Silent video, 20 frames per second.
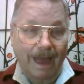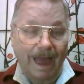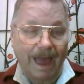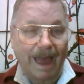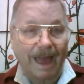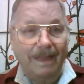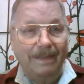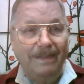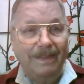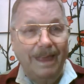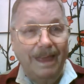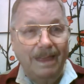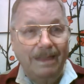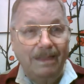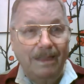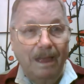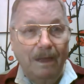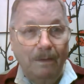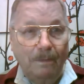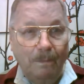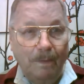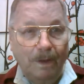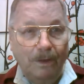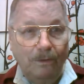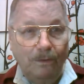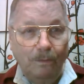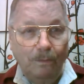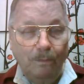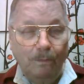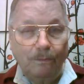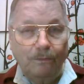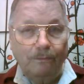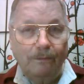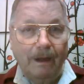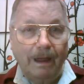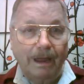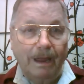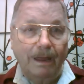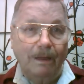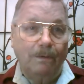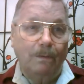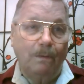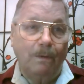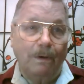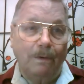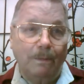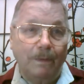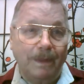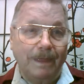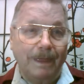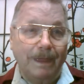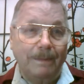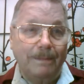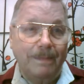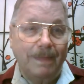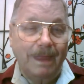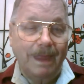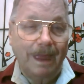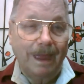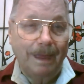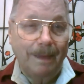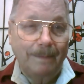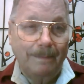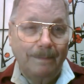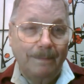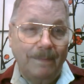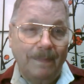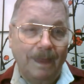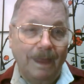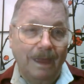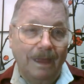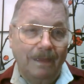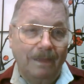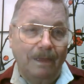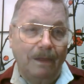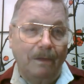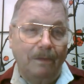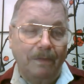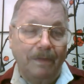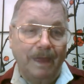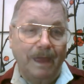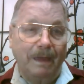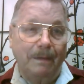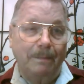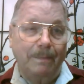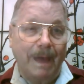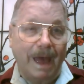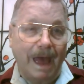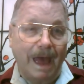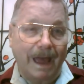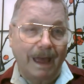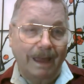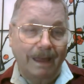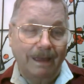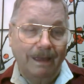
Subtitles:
And then when you strike a chord within them, they'll think back